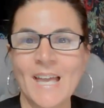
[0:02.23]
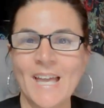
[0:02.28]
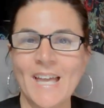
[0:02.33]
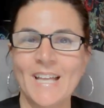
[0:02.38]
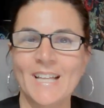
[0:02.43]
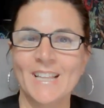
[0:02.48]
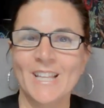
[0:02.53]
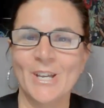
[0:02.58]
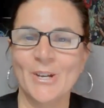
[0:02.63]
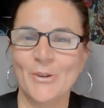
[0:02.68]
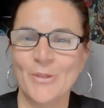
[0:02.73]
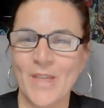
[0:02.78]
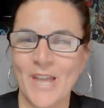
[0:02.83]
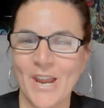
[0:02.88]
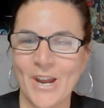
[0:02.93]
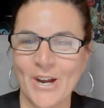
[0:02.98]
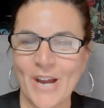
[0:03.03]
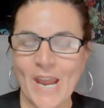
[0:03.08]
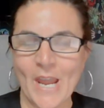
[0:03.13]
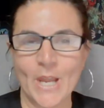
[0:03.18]
Hello
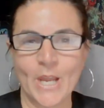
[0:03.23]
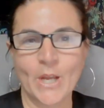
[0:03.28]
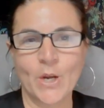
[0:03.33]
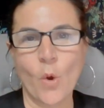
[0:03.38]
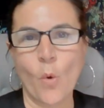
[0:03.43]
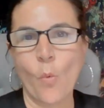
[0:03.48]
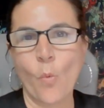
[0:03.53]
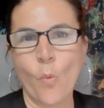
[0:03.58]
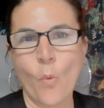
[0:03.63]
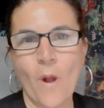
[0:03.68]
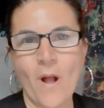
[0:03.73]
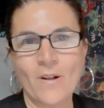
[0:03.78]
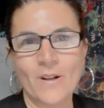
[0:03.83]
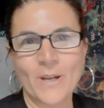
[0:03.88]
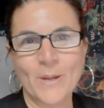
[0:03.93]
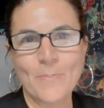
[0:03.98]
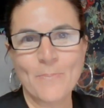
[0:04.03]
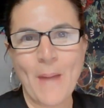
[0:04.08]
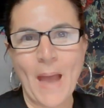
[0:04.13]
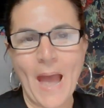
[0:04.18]
there, and
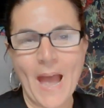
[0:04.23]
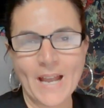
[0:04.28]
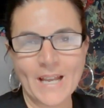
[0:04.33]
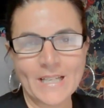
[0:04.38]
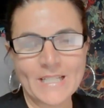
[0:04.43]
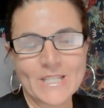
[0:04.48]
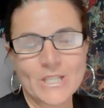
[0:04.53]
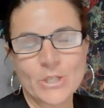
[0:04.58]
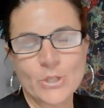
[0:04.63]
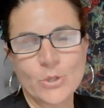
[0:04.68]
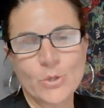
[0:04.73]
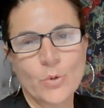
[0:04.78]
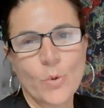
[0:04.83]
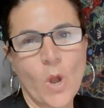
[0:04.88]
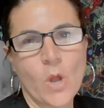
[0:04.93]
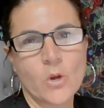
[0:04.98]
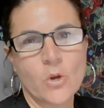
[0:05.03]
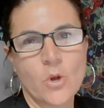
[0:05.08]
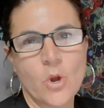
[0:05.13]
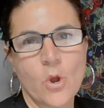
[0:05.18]
welcome back
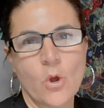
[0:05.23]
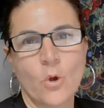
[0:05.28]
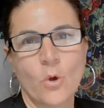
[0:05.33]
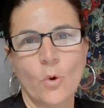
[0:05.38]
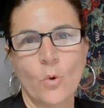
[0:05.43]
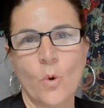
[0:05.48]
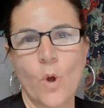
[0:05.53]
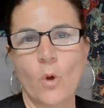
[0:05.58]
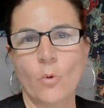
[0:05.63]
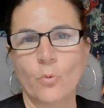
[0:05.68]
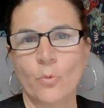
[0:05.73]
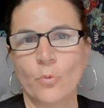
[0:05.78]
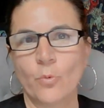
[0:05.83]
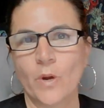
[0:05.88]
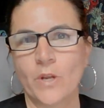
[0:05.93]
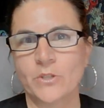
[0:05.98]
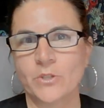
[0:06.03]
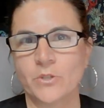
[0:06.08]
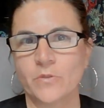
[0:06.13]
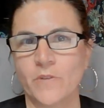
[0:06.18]
to No
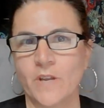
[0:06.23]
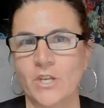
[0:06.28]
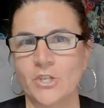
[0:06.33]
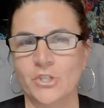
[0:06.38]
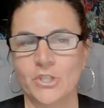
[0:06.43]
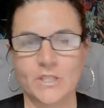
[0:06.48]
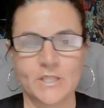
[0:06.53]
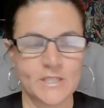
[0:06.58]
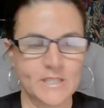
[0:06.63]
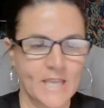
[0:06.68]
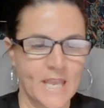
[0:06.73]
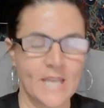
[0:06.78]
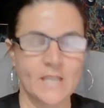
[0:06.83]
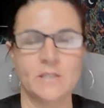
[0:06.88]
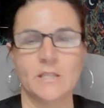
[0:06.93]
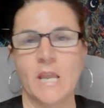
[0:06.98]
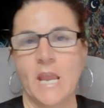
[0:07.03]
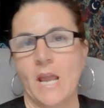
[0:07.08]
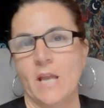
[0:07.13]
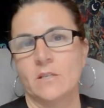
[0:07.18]
Reservations.
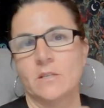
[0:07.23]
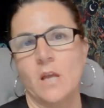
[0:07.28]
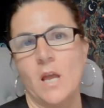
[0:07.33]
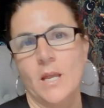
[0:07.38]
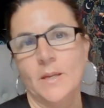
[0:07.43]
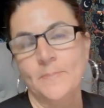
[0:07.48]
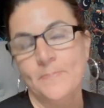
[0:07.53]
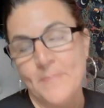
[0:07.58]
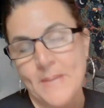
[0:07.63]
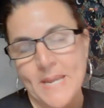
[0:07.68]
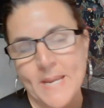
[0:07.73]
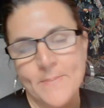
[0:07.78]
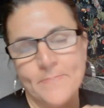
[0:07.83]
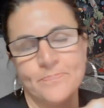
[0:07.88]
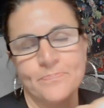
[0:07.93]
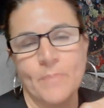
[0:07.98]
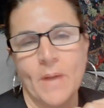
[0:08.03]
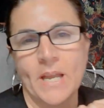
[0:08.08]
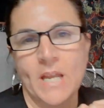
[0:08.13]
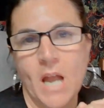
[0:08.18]
Kasey Anton,
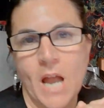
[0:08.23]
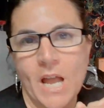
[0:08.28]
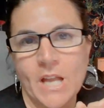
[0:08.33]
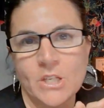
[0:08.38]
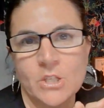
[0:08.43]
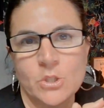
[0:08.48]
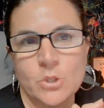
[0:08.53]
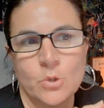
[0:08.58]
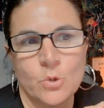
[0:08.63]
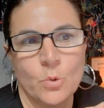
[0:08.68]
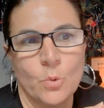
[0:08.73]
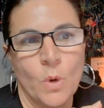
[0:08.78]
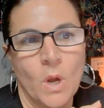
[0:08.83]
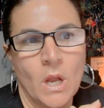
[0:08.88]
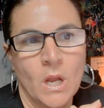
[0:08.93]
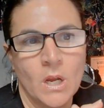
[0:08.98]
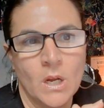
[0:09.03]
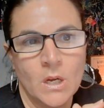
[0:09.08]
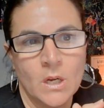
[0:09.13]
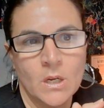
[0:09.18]
my guide to
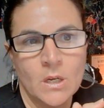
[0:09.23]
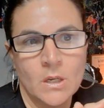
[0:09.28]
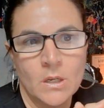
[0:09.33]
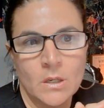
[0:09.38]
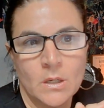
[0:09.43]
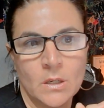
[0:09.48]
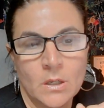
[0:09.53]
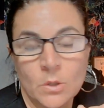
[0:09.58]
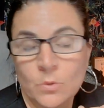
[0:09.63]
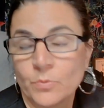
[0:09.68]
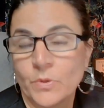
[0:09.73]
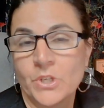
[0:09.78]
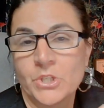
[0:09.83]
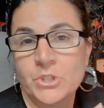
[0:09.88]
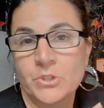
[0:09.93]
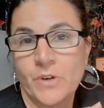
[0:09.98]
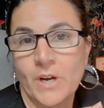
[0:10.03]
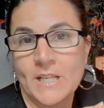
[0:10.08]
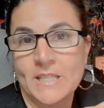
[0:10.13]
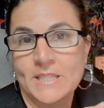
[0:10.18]

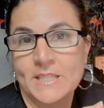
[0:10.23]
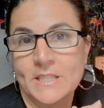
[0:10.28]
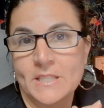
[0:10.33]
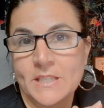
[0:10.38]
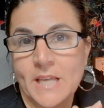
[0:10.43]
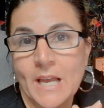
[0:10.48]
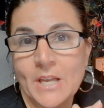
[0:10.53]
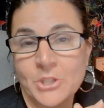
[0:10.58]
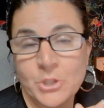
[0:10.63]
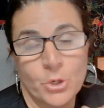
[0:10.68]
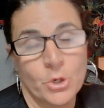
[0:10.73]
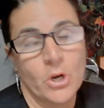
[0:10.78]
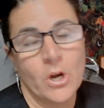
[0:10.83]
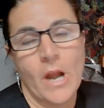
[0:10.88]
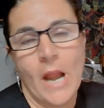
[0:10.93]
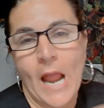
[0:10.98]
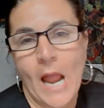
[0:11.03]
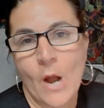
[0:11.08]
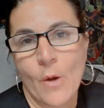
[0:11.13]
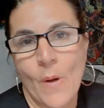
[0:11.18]
restaurant success,
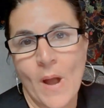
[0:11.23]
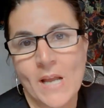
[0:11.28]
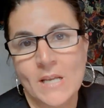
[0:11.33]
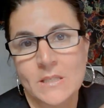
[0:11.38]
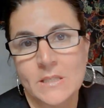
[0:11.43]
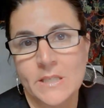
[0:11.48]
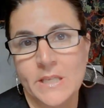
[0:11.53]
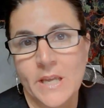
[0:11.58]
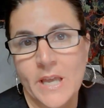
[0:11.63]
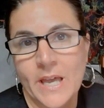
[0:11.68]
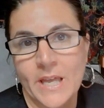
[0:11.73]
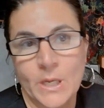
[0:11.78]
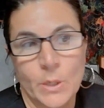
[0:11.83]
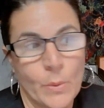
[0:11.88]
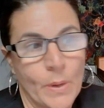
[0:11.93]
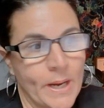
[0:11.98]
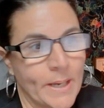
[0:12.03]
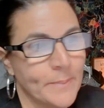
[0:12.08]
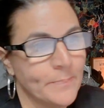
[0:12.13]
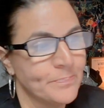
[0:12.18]
or how I see it
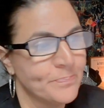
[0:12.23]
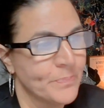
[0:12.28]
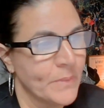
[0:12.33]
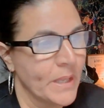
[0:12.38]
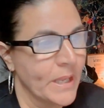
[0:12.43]
anyway.